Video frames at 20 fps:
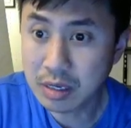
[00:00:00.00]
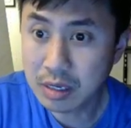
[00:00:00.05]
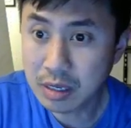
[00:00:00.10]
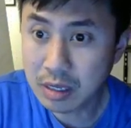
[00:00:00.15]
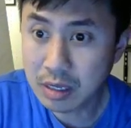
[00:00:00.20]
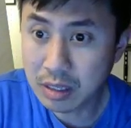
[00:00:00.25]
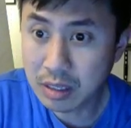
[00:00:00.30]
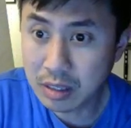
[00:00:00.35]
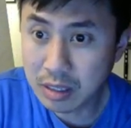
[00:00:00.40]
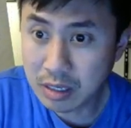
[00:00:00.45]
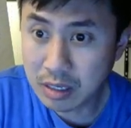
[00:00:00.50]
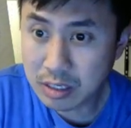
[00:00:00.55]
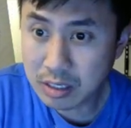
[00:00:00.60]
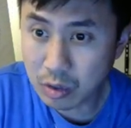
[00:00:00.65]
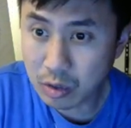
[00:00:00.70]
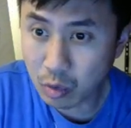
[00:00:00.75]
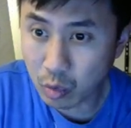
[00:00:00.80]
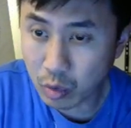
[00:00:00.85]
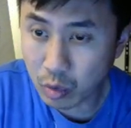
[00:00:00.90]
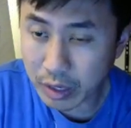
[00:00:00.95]
this
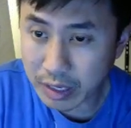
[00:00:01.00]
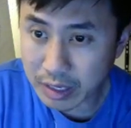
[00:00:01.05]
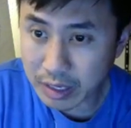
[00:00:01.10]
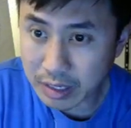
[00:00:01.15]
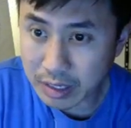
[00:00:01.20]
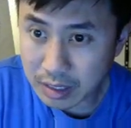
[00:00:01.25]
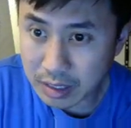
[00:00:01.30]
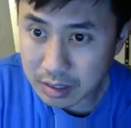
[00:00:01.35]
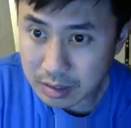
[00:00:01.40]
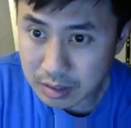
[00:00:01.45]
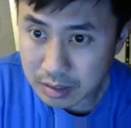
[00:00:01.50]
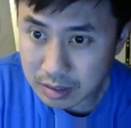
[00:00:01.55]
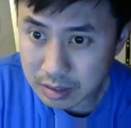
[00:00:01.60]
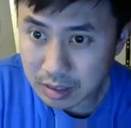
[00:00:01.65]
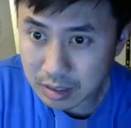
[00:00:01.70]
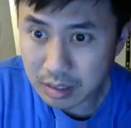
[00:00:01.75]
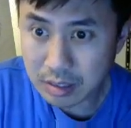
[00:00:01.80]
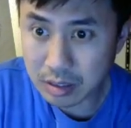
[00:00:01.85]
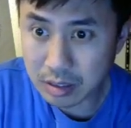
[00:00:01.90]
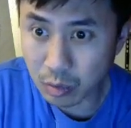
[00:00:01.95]
radius,
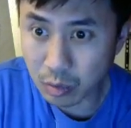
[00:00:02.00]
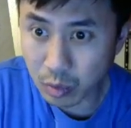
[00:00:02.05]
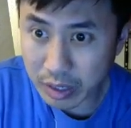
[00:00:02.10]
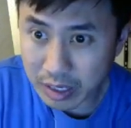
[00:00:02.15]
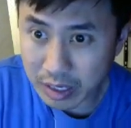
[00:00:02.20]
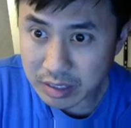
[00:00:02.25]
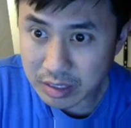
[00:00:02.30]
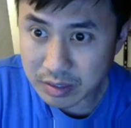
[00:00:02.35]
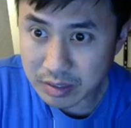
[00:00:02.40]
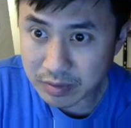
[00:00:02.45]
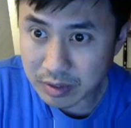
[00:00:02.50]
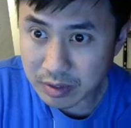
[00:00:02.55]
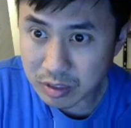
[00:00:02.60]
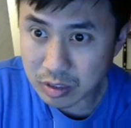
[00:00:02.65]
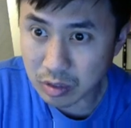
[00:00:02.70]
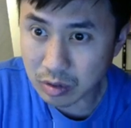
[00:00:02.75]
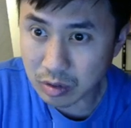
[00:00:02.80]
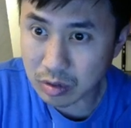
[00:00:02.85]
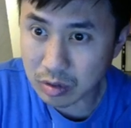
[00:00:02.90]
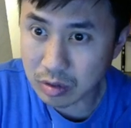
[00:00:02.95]
the radius of the
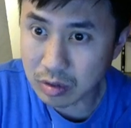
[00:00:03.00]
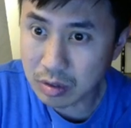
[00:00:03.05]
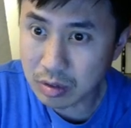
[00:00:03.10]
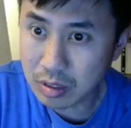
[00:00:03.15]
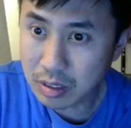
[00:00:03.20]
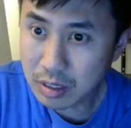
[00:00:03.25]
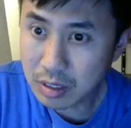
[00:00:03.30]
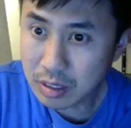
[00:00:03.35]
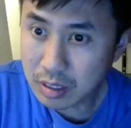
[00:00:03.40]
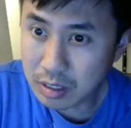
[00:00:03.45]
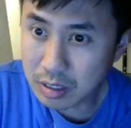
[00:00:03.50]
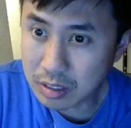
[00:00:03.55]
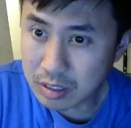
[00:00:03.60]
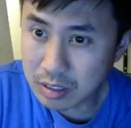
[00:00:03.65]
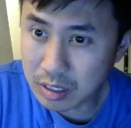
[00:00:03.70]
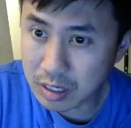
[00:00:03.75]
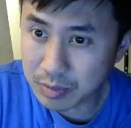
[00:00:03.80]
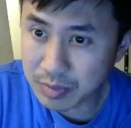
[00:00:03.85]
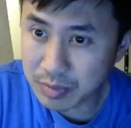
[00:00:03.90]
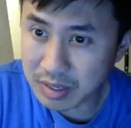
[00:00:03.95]
circle, is
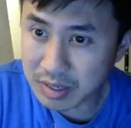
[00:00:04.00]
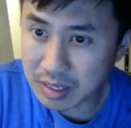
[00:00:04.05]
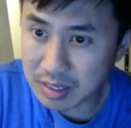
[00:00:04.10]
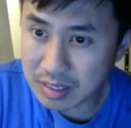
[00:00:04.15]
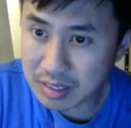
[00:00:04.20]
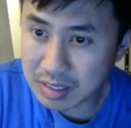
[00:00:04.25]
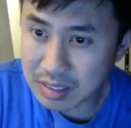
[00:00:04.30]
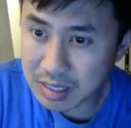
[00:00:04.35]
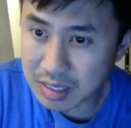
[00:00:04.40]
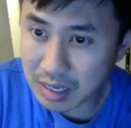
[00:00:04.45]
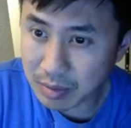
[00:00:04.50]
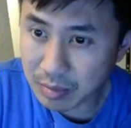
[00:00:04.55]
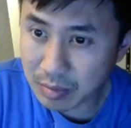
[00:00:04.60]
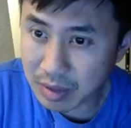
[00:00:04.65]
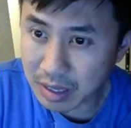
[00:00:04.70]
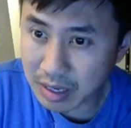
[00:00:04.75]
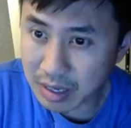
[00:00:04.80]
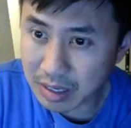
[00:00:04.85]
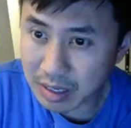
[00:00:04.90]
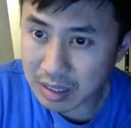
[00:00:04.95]
going to be the same
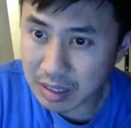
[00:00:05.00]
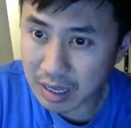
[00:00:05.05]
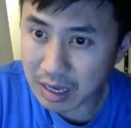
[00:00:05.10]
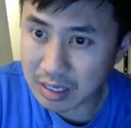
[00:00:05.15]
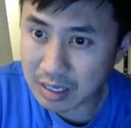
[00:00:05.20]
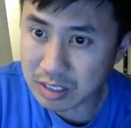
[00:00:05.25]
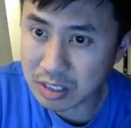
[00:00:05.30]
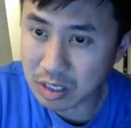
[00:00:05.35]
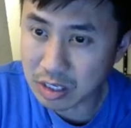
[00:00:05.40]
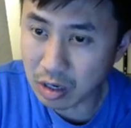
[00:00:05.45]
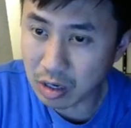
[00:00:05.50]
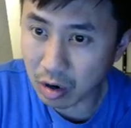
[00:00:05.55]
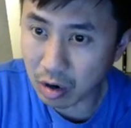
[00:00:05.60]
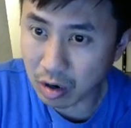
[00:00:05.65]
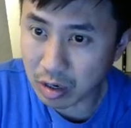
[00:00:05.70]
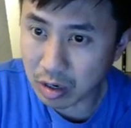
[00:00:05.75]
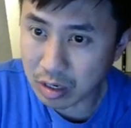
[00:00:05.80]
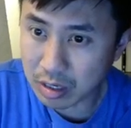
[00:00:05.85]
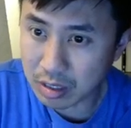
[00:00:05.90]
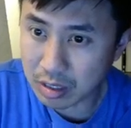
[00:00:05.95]
length as the
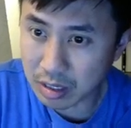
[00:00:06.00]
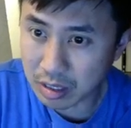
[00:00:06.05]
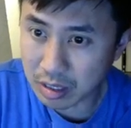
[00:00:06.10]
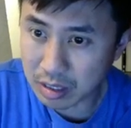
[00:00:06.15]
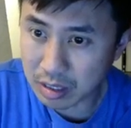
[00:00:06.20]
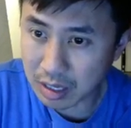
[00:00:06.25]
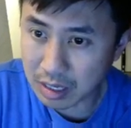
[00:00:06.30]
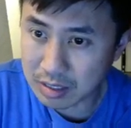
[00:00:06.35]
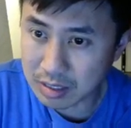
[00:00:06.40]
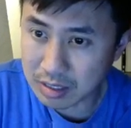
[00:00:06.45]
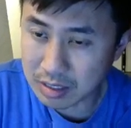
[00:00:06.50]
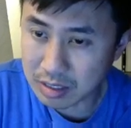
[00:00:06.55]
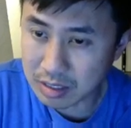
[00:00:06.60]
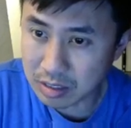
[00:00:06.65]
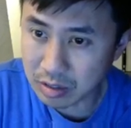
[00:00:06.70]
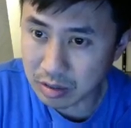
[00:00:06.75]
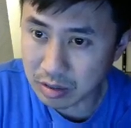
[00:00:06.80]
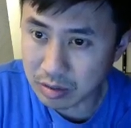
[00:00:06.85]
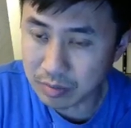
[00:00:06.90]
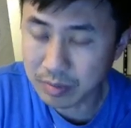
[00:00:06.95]
arc length, as this
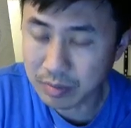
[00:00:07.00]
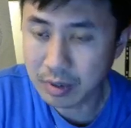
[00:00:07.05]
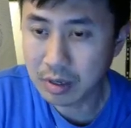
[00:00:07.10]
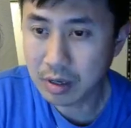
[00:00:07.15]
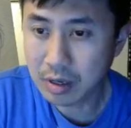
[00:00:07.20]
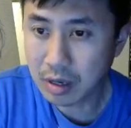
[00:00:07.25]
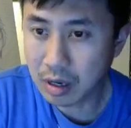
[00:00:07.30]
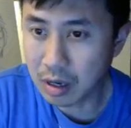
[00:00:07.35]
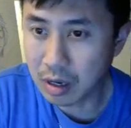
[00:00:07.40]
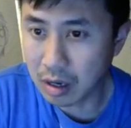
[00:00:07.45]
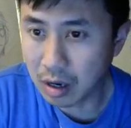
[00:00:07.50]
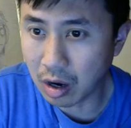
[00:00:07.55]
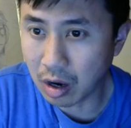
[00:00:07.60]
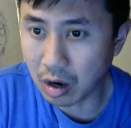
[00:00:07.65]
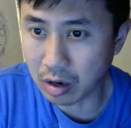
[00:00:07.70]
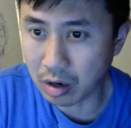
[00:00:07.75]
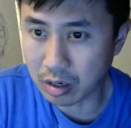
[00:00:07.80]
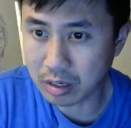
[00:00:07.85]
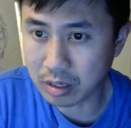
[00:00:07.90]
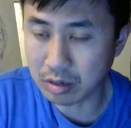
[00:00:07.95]
little
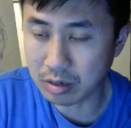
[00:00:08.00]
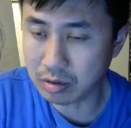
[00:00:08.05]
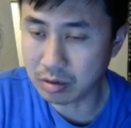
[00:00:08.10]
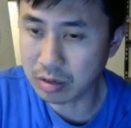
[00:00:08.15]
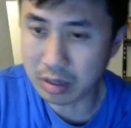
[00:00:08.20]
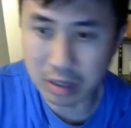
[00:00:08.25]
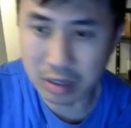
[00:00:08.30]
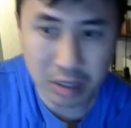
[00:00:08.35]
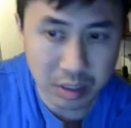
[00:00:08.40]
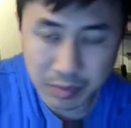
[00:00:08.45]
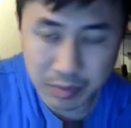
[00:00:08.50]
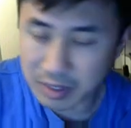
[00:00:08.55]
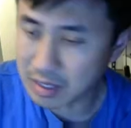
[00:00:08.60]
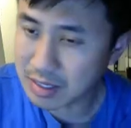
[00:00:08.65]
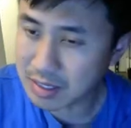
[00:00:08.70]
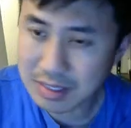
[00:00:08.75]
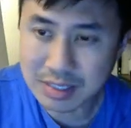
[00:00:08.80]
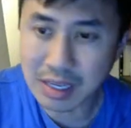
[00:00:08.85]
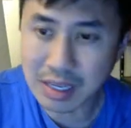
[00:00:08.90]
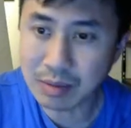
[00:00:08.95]
arc there. They're going to be the
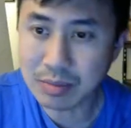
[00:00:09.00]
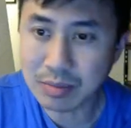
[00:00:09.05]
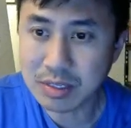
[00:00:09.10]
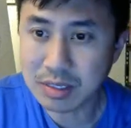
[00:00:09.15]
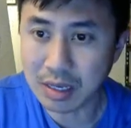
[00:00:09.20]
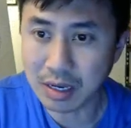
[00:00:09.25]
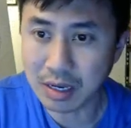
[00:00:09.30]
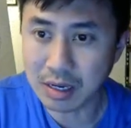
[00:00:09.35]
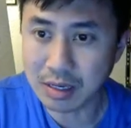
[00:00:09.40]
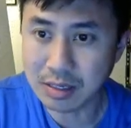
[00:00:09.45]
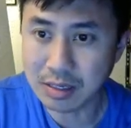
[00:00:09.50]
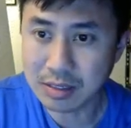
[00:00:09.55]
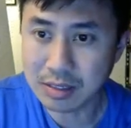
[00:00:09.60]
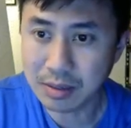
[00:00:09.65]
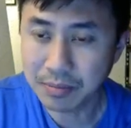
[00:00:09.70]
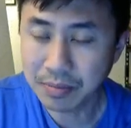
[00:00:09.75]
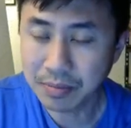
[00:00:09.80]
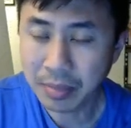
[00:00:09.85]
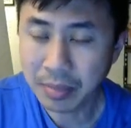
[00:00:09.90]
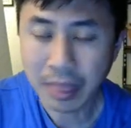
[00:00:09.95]
same size.
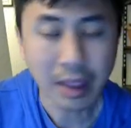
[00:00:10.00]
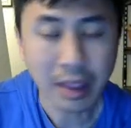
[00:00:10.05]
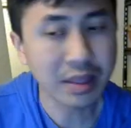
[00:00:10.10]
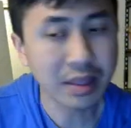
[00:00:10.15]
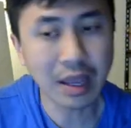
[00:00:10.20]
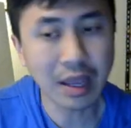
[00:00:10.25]
That